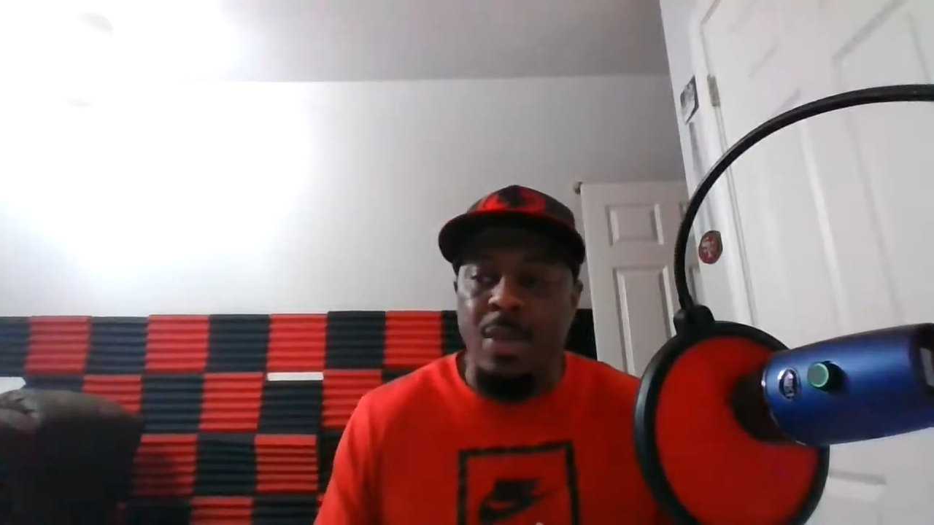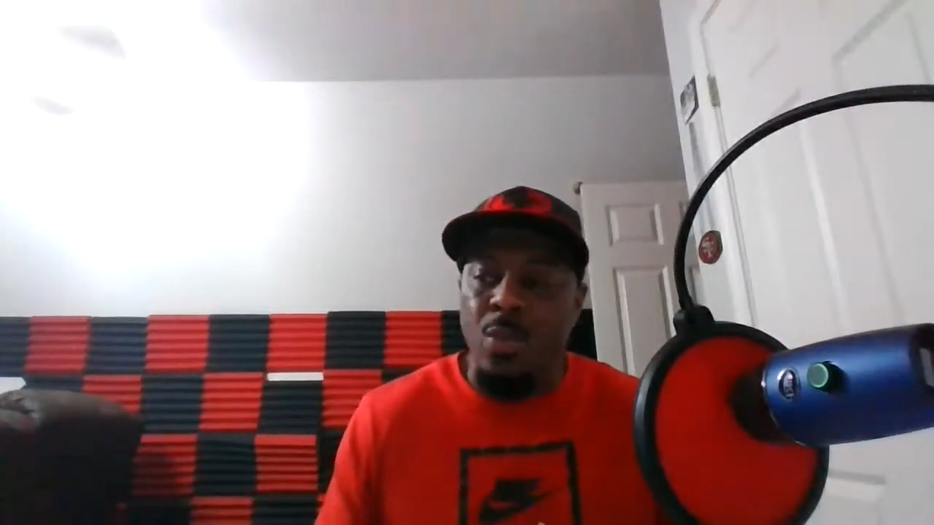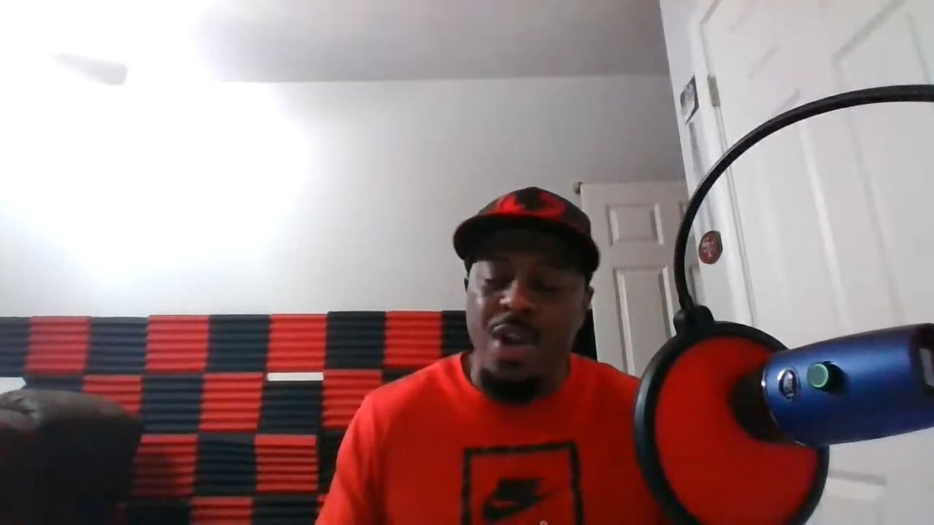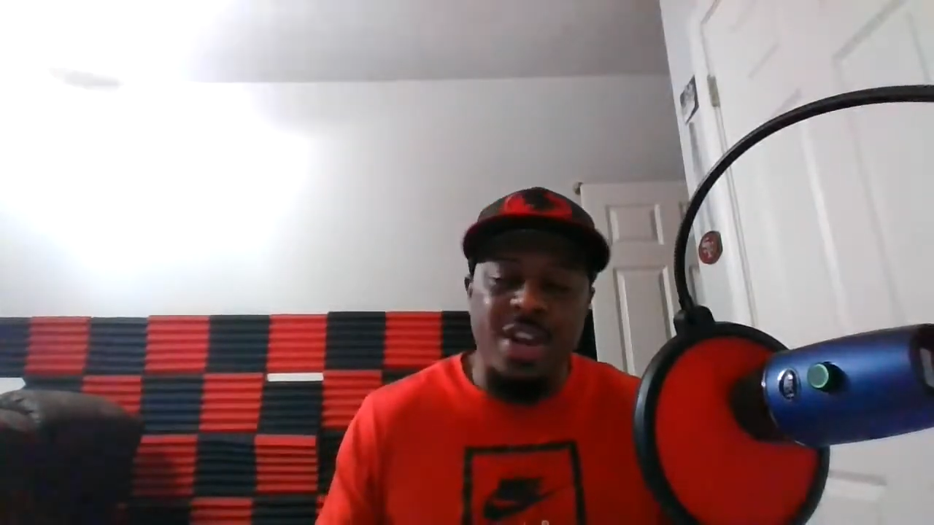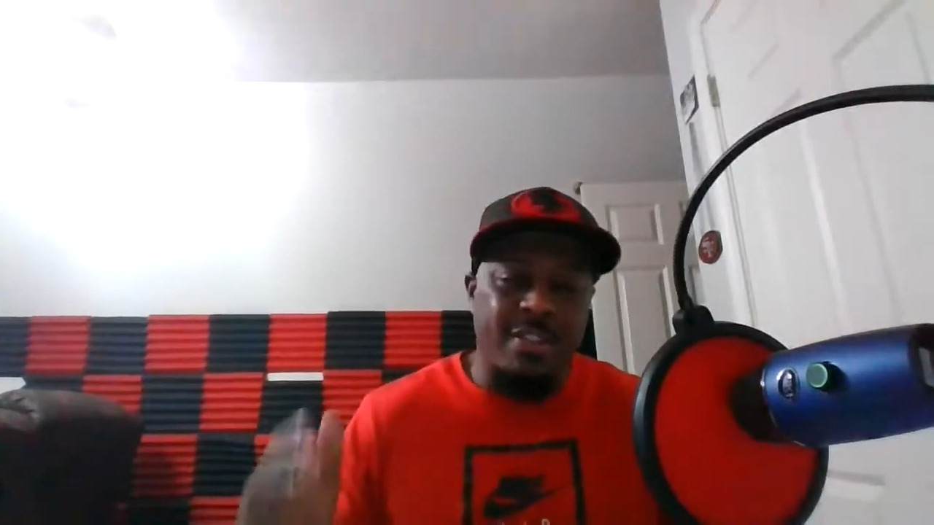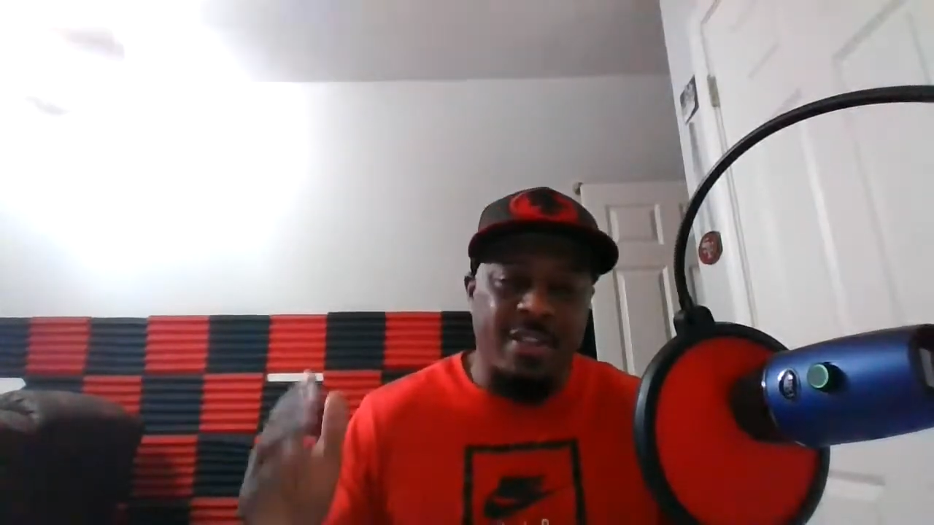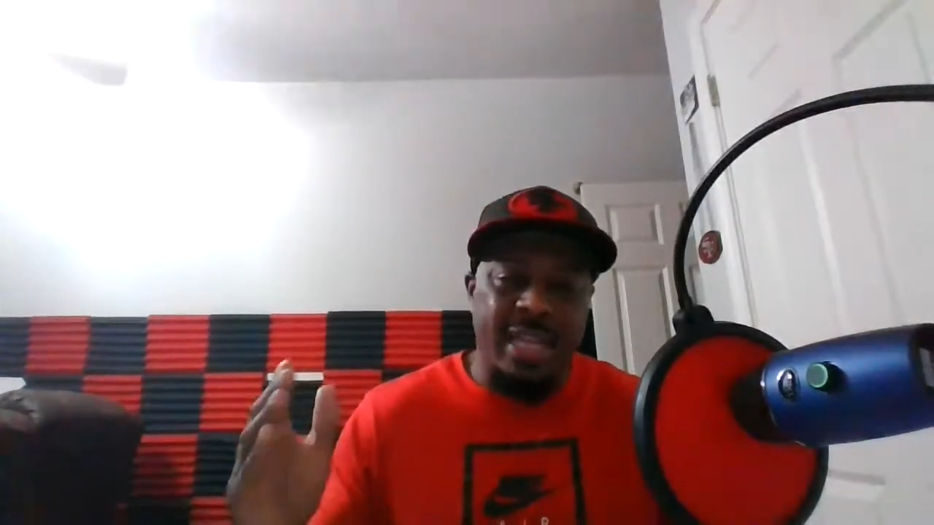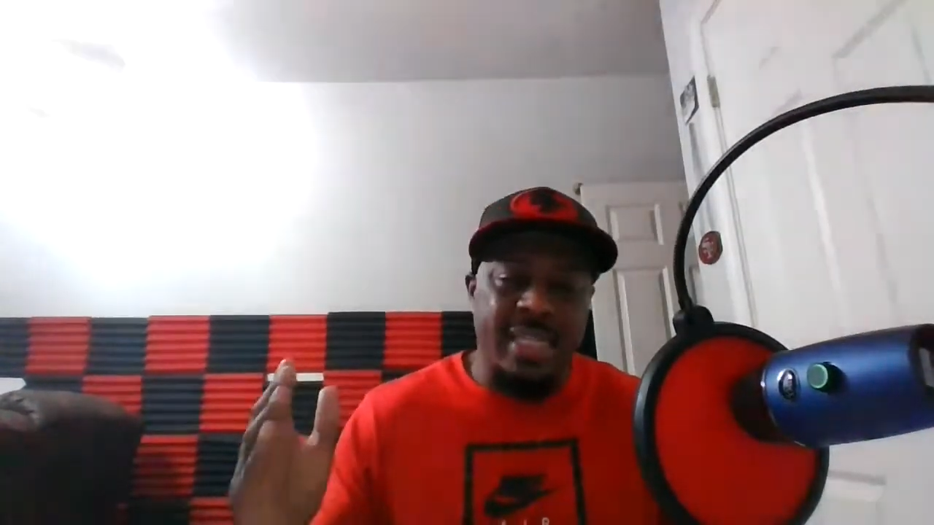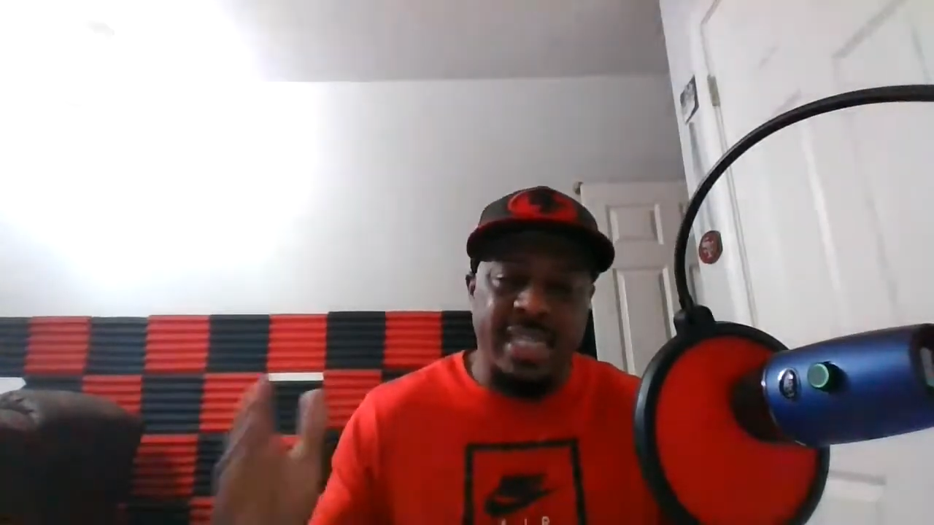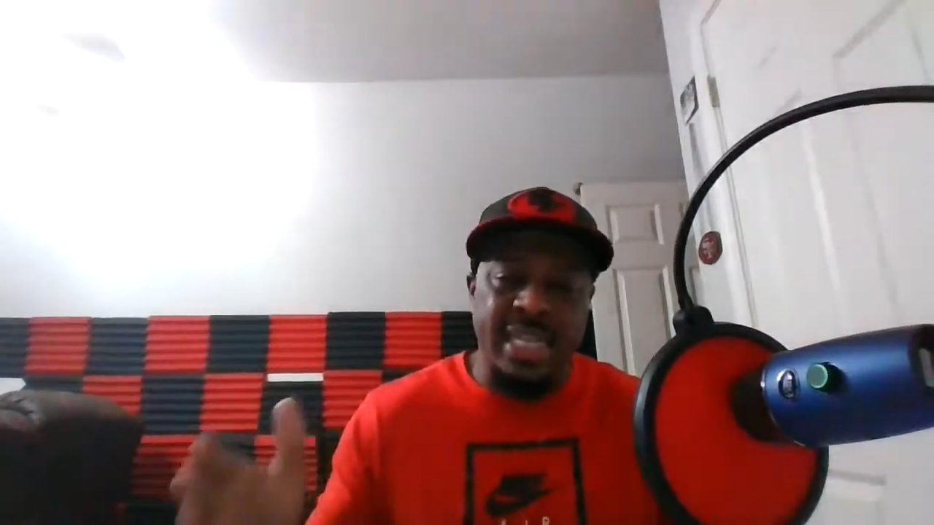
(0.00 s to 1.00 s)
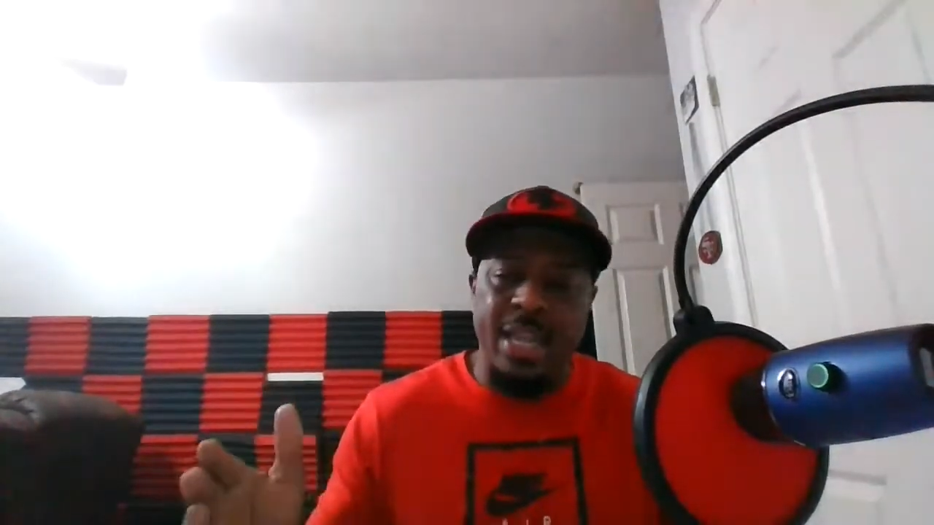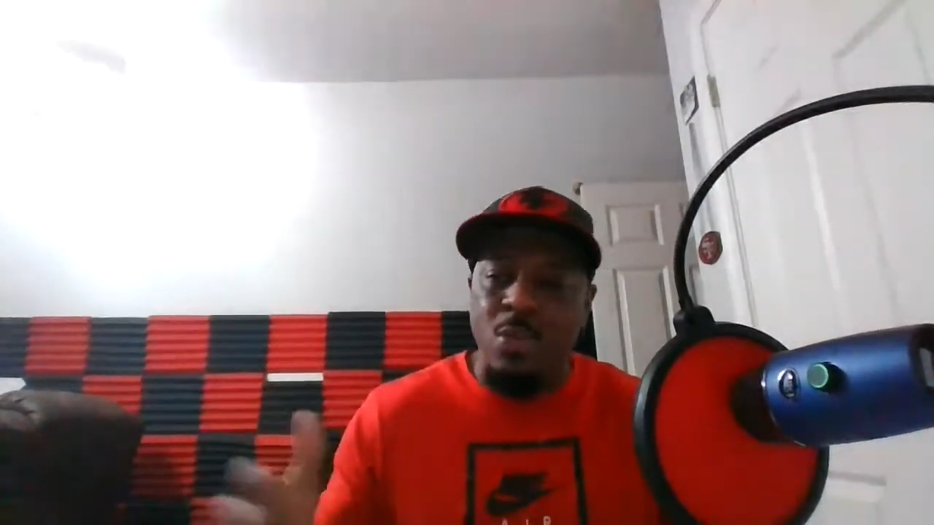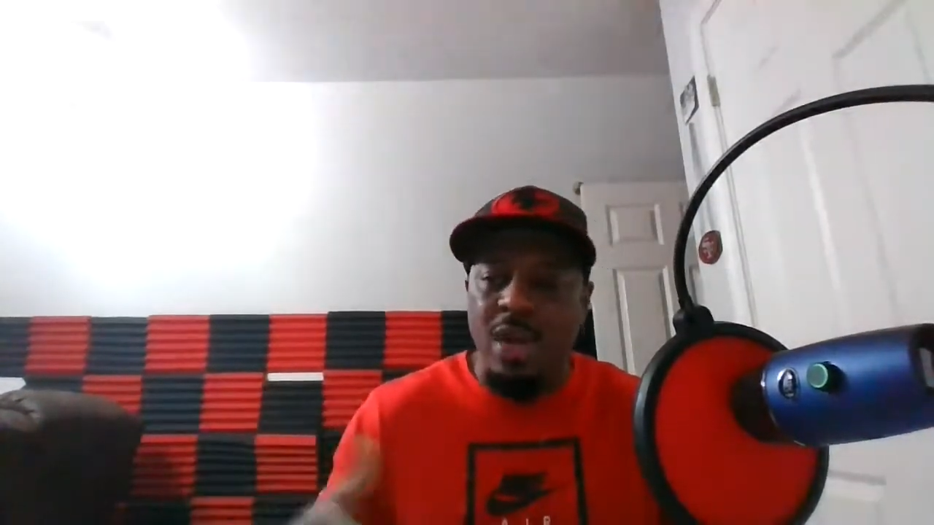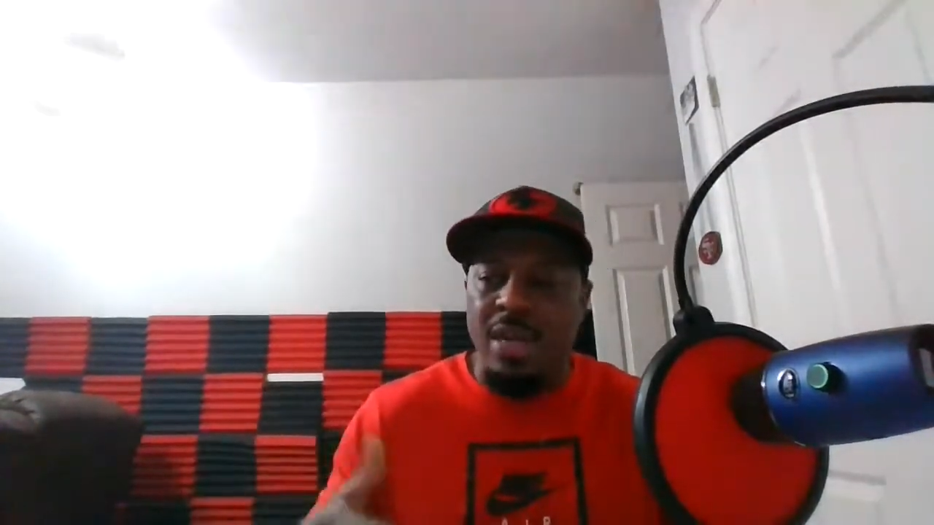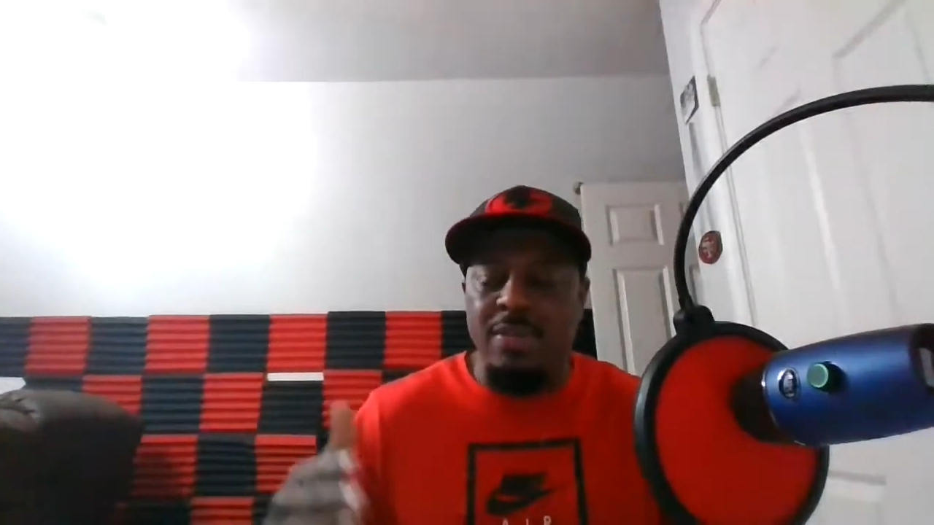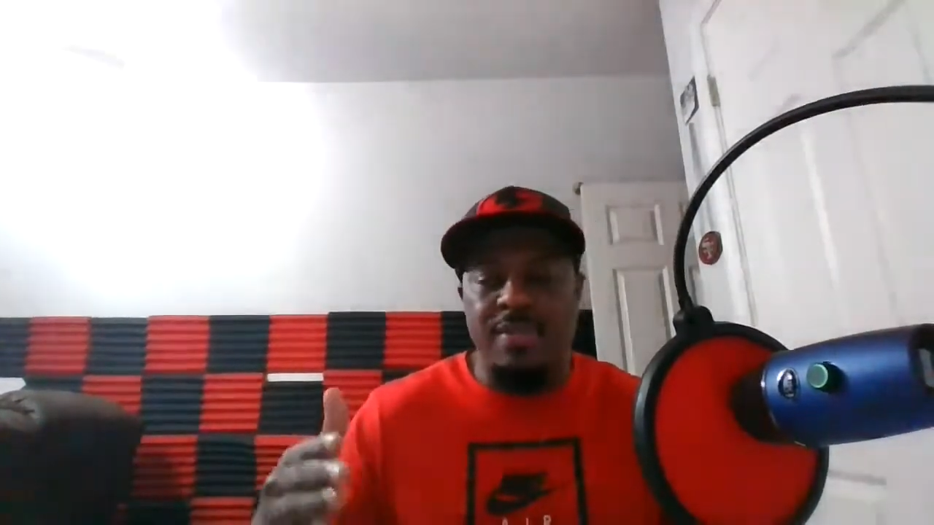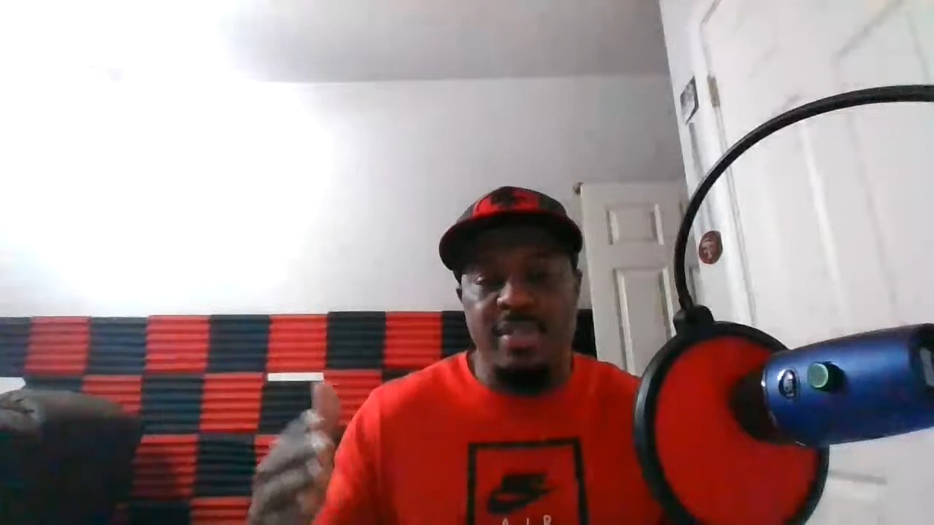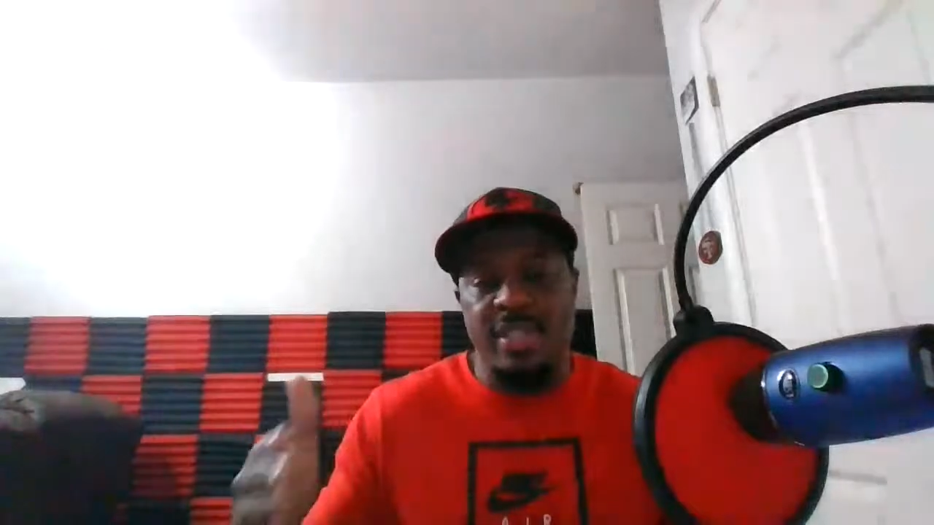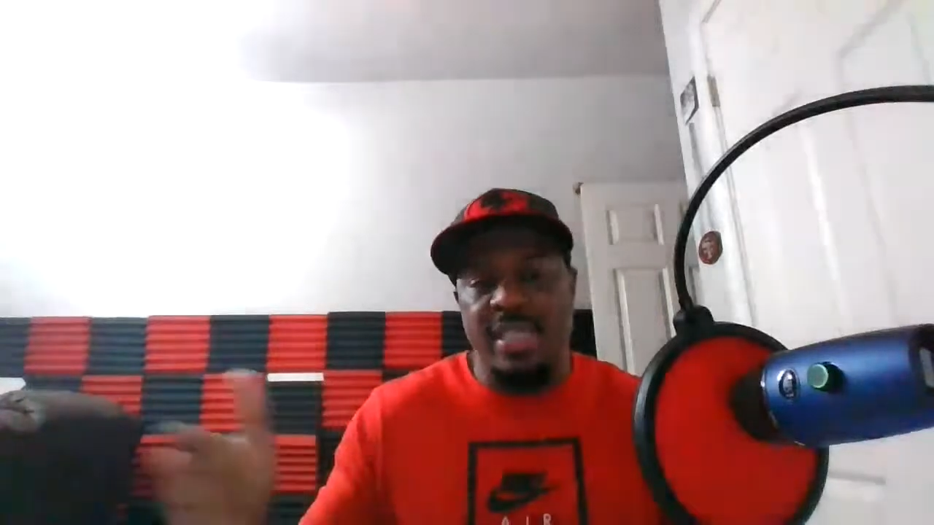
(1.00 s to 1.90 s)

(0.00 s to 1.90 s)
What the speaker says: He wouldn't have